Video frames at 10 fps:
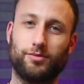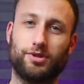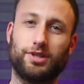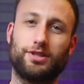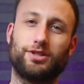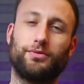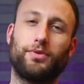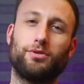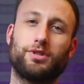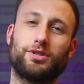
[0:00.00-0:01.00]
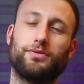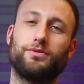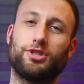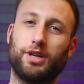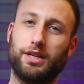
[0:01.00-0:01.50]
Since the focus of
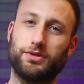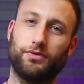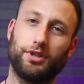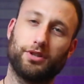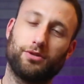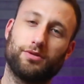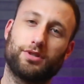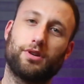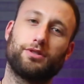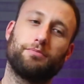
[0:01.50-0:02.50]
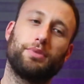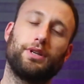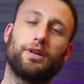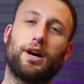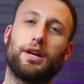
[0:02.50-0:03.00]
today's video is going to
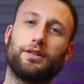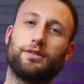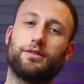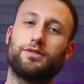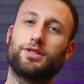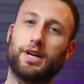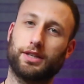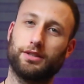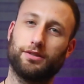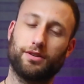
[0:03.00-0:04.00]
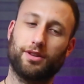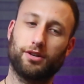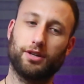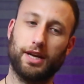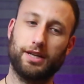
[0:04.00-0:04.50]
be on the second and
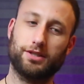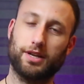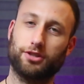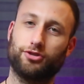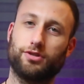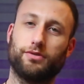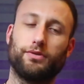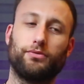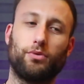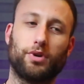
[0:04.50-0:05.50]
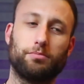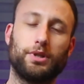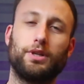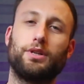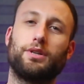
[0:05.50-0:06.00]
third A sections of the form,
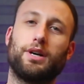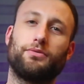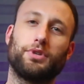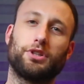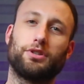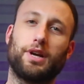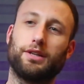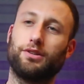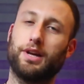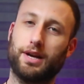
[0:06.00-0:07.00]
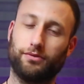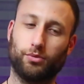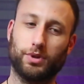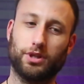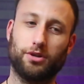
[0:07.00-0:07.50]
I figured I'd let
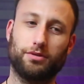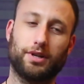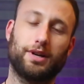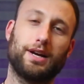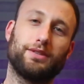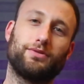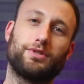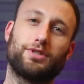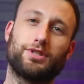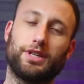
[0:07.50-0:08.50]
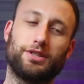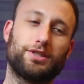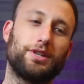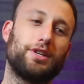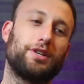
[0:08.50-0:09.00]
everyone know that I've
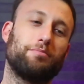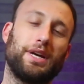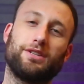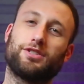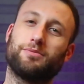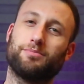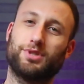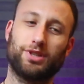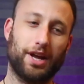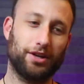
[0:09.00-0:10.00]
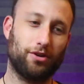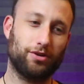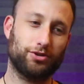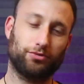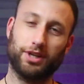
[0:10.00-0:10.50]
since made some slight
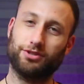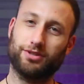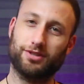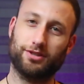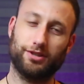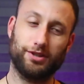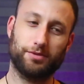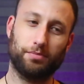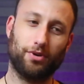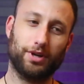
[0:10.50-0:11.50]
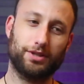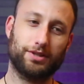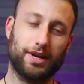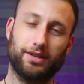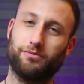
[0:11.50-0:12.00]
alterations to these
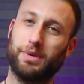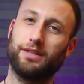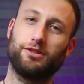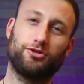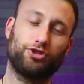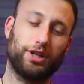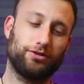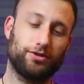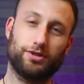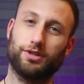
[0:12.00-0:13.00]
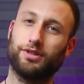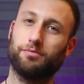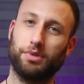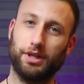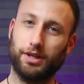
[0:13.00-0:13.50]
parts and have made these changes in the
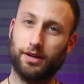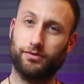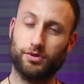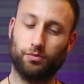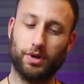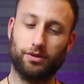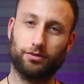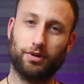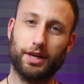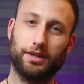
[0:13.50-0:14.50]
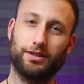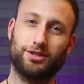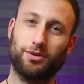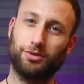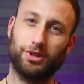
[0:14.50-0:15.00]
PDF as well, alright?
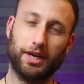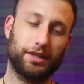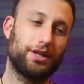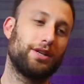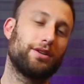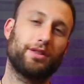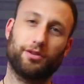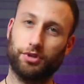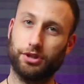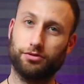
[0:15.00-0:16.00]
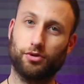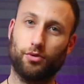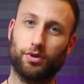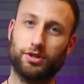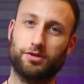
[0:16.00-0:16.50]
It's only like 3 new
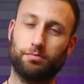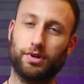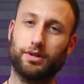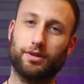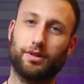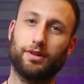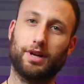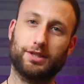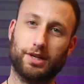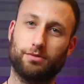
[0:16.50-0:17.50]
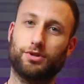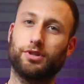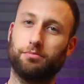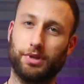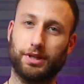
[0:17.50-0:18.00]
chords, but that's how it's
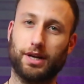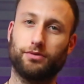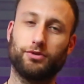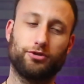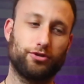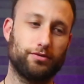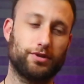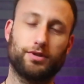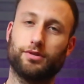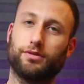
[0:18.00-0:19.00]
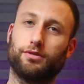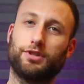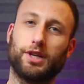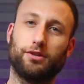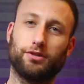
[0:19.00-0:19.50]
going to be now if you choose to
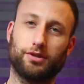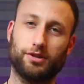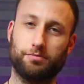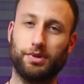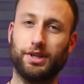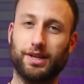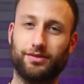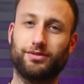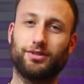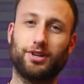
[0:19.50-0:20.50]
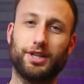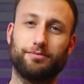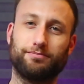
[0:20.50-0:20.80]
take a look at this PDF, alright?